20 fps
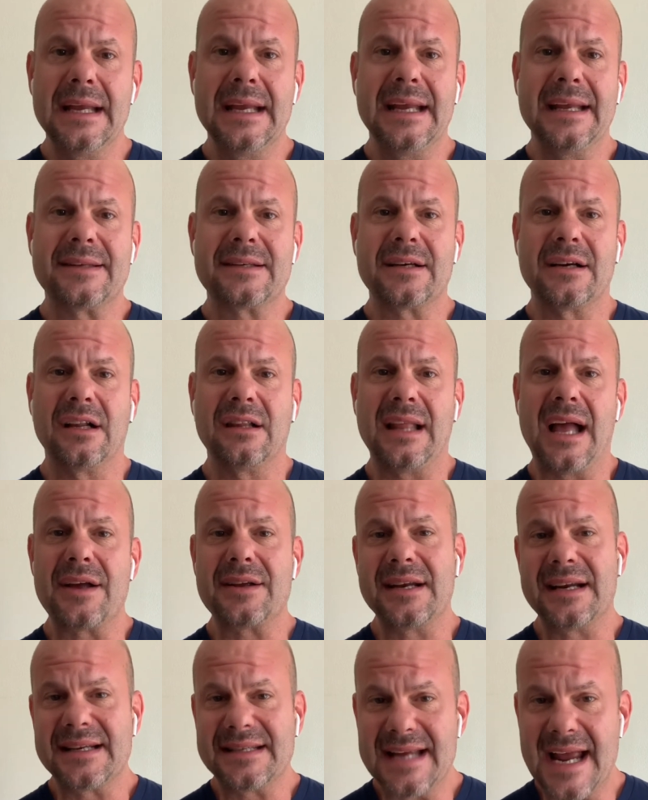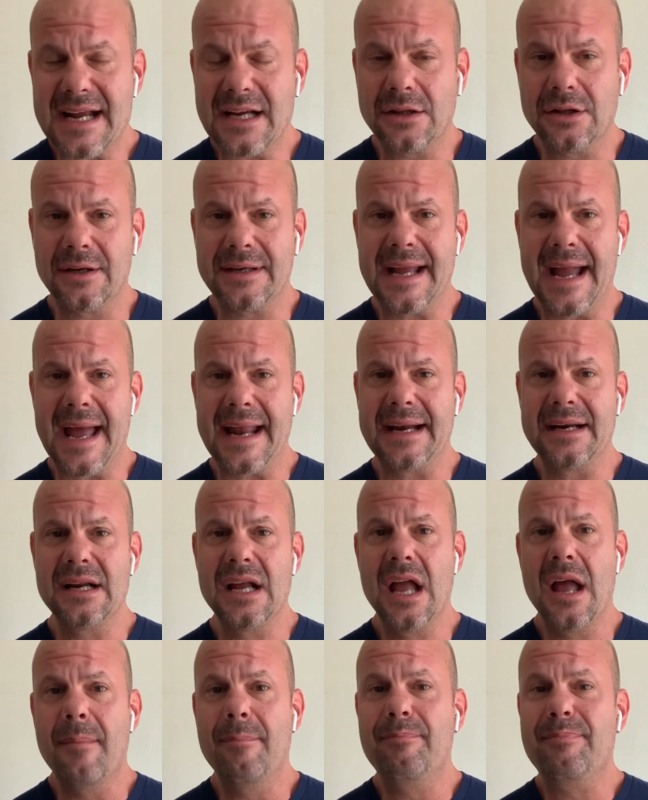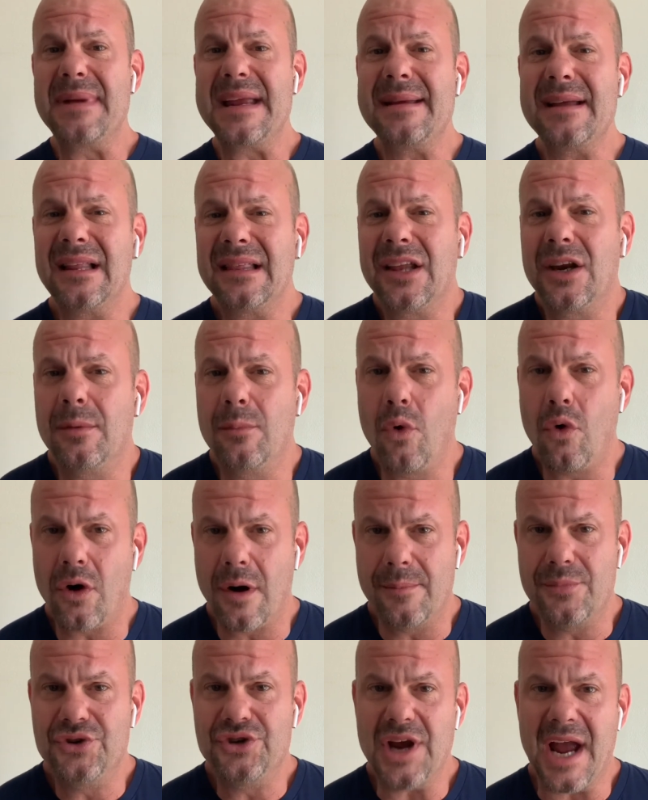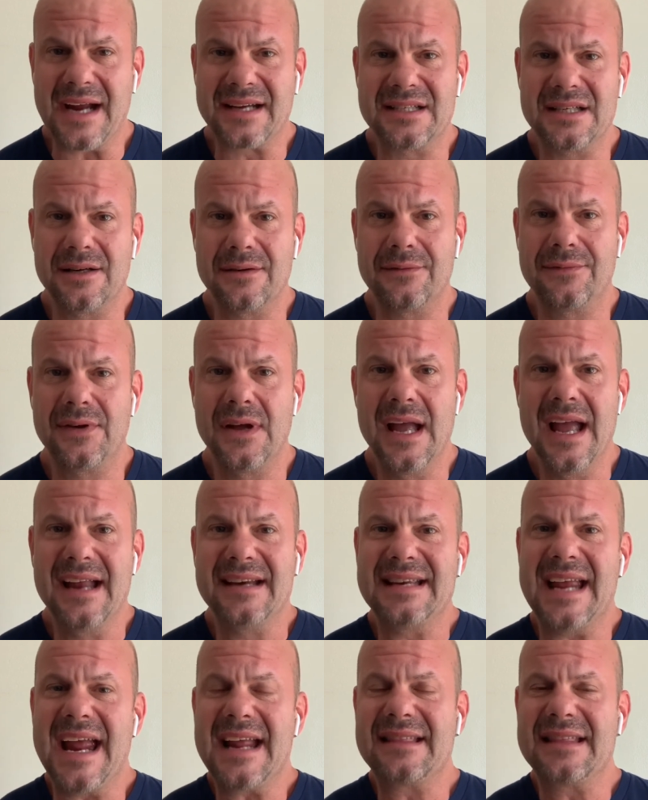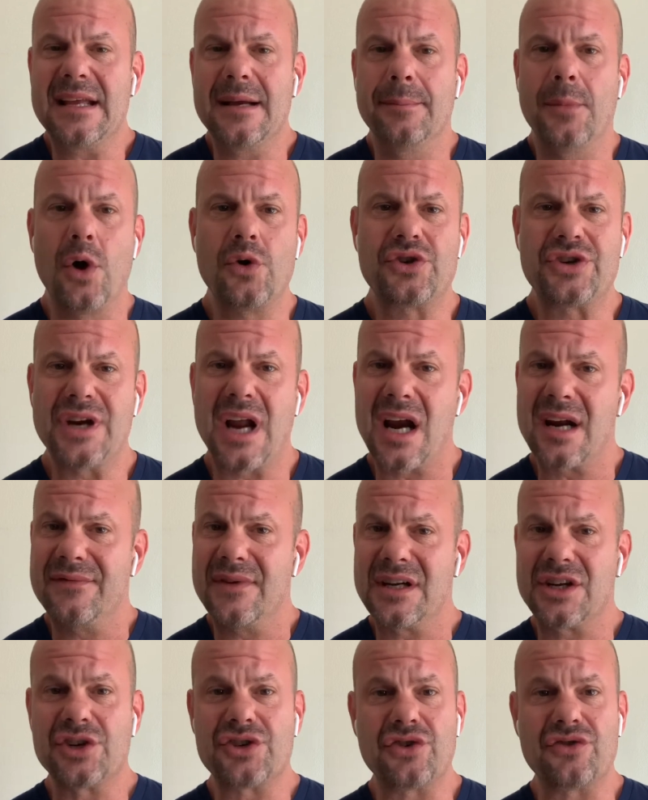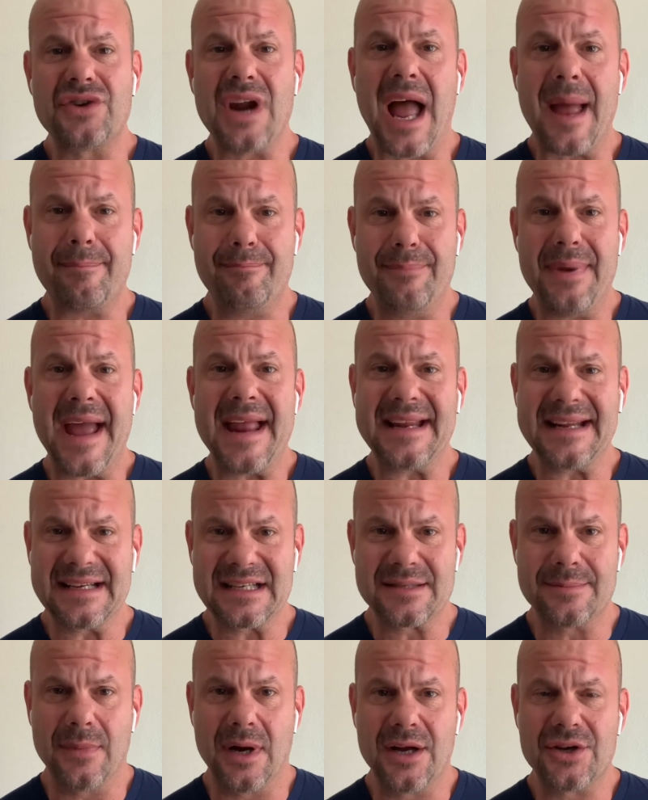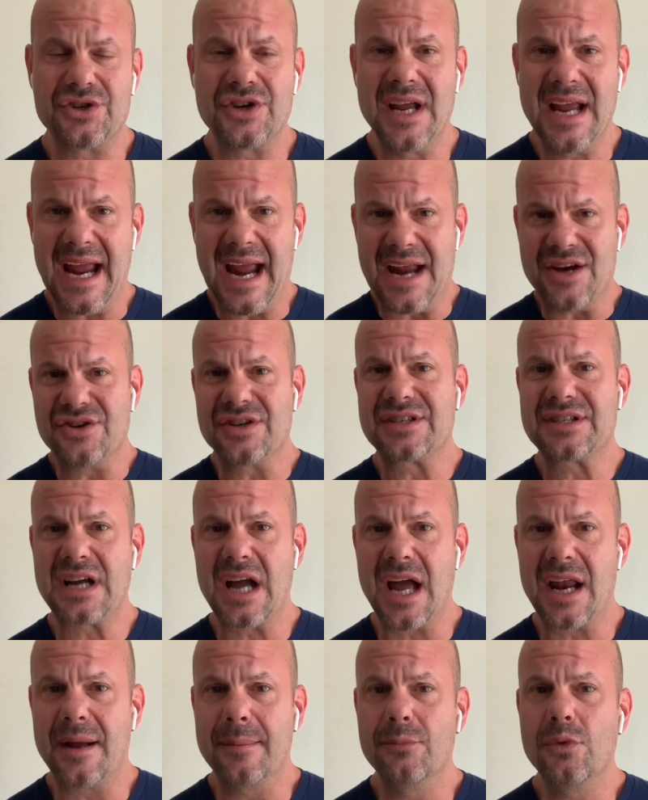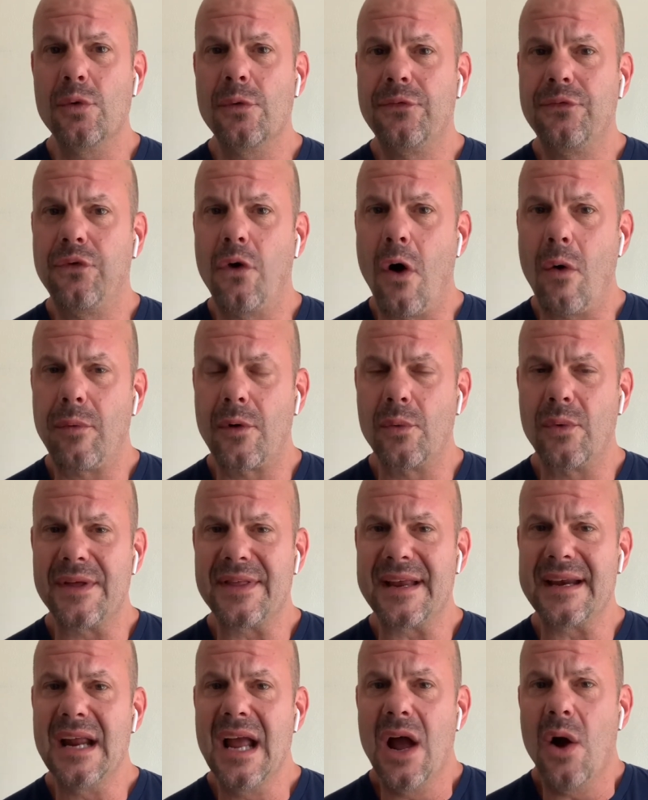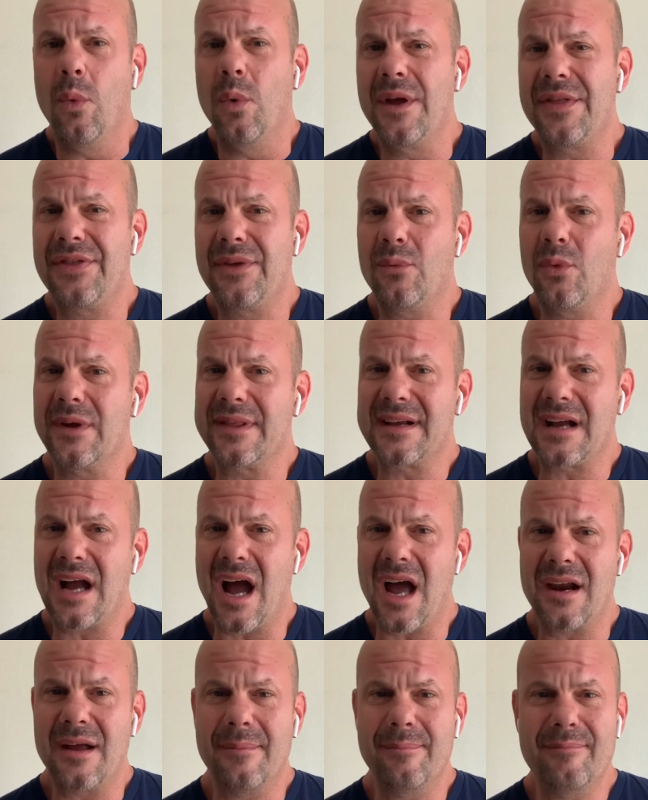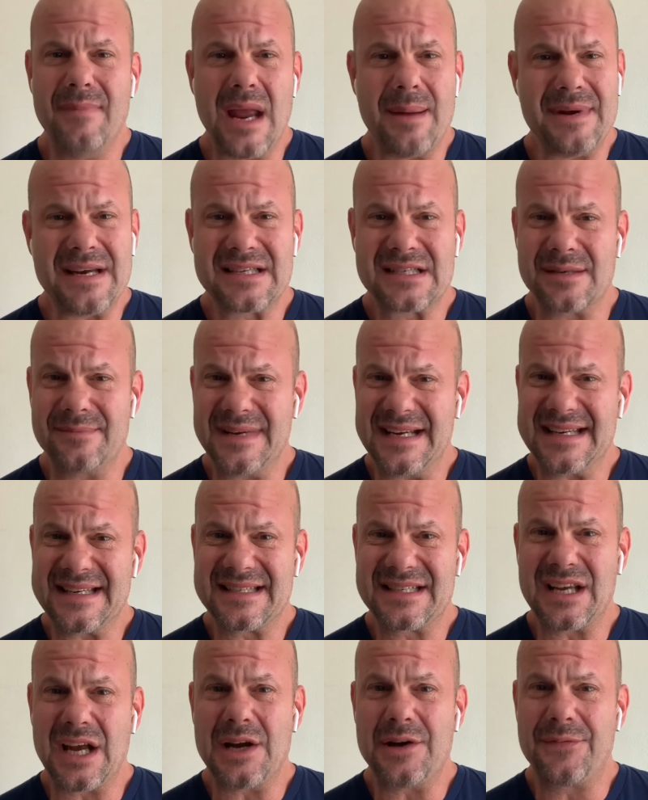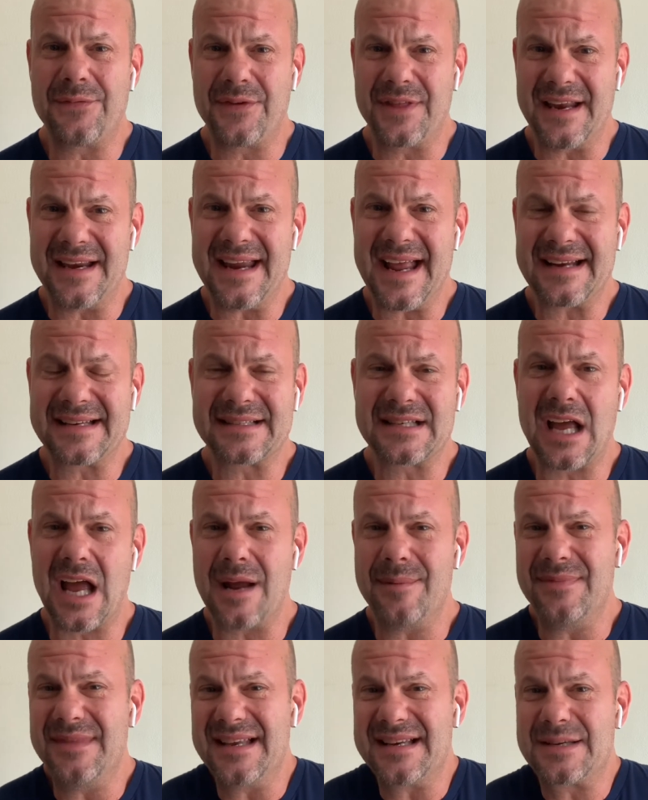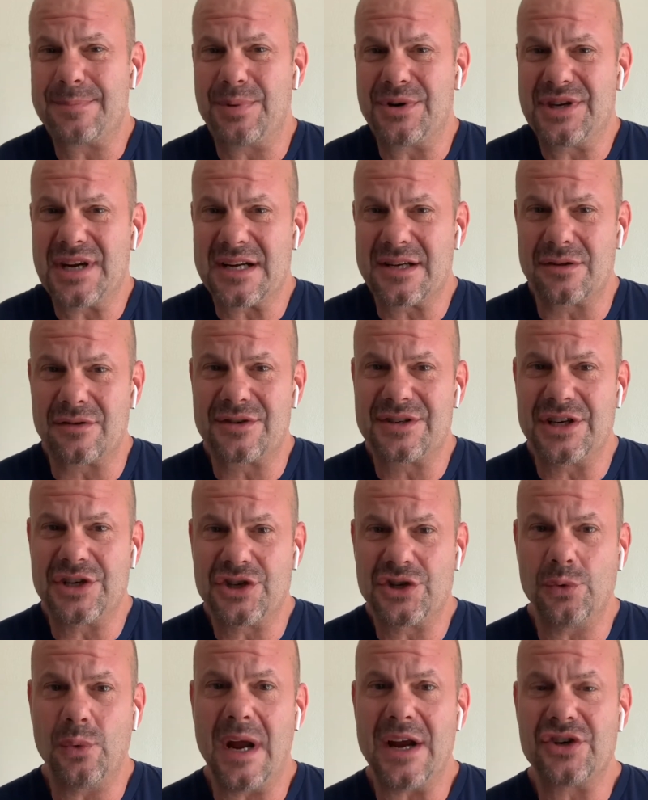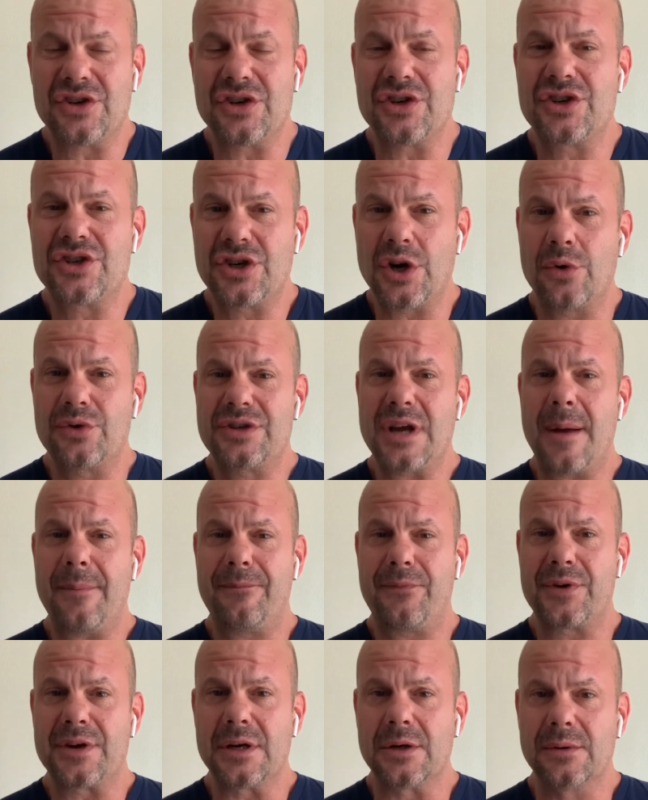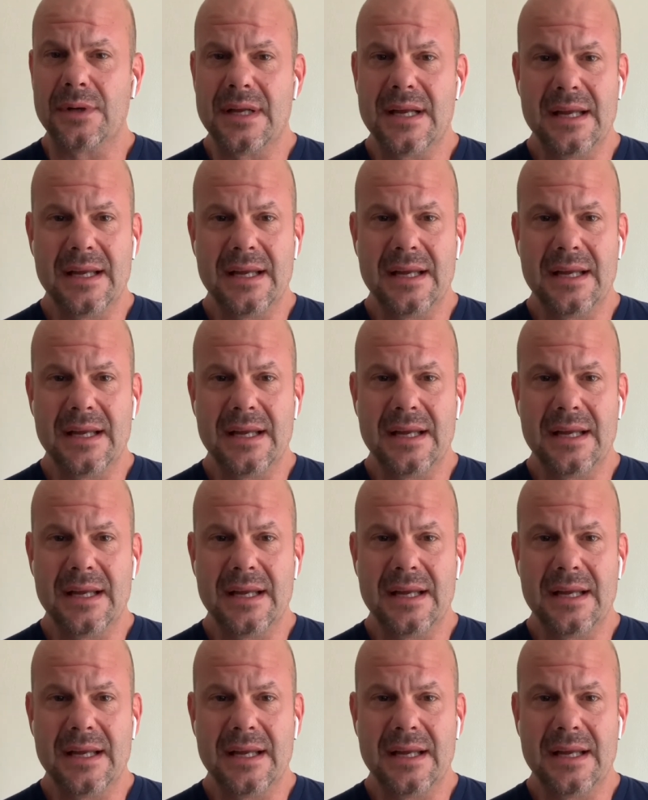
It's going to allow you to take a look at it, be a little more objective, take the emotion out of it because you're not betting as much, and just kind of move forward with it with kind of maybe some insight for the next time this particular situation shows up for you.